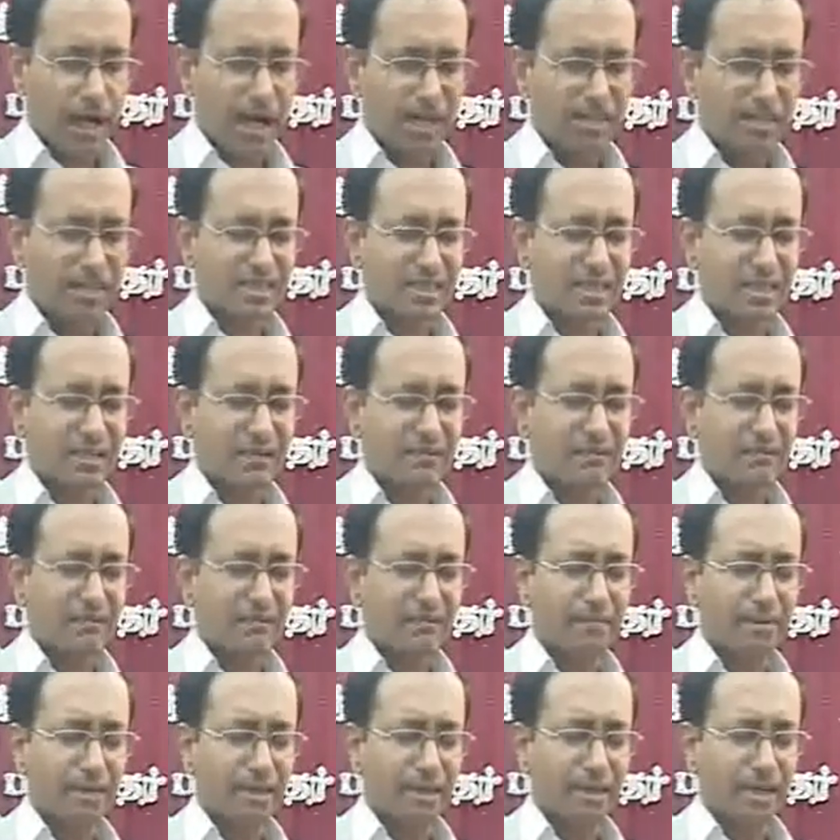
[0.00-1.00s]
ask him.
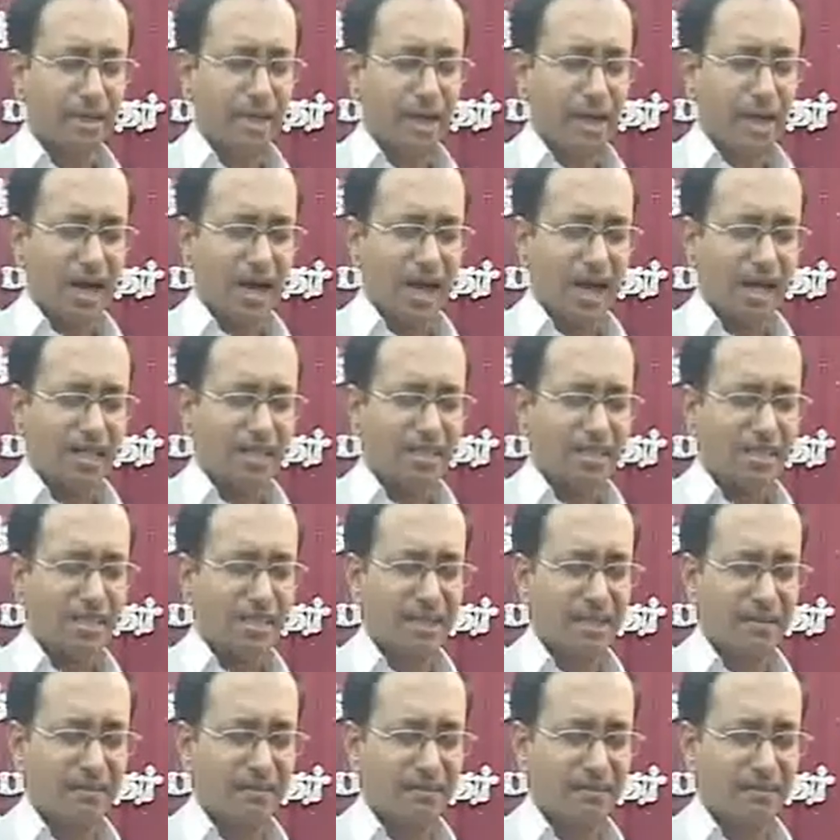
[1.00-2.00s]

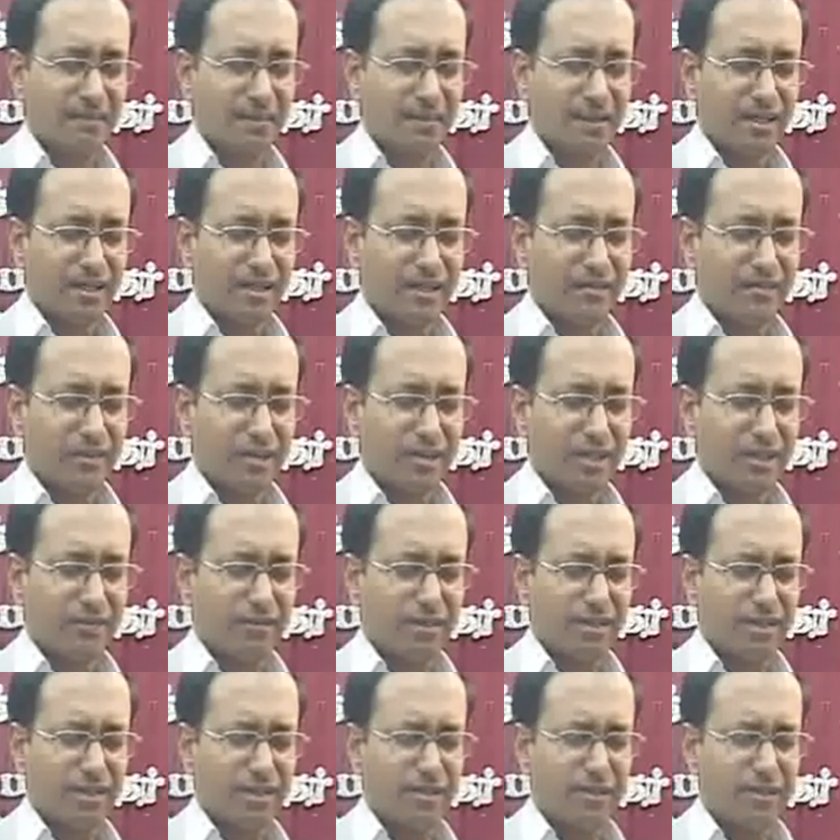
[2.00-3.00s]
Ask him.
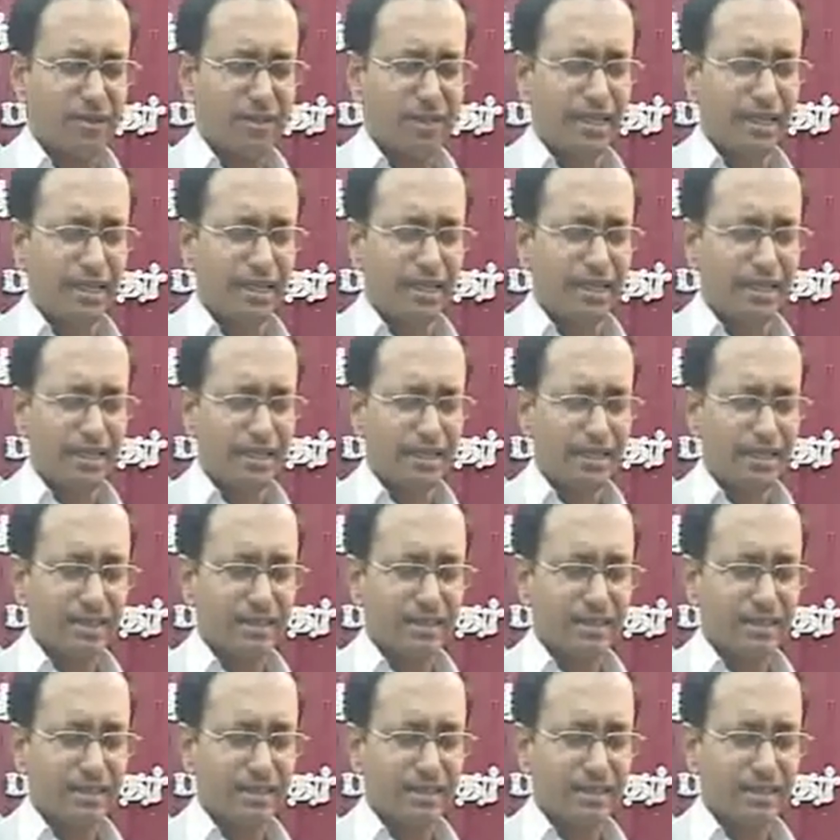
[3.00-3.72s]
You need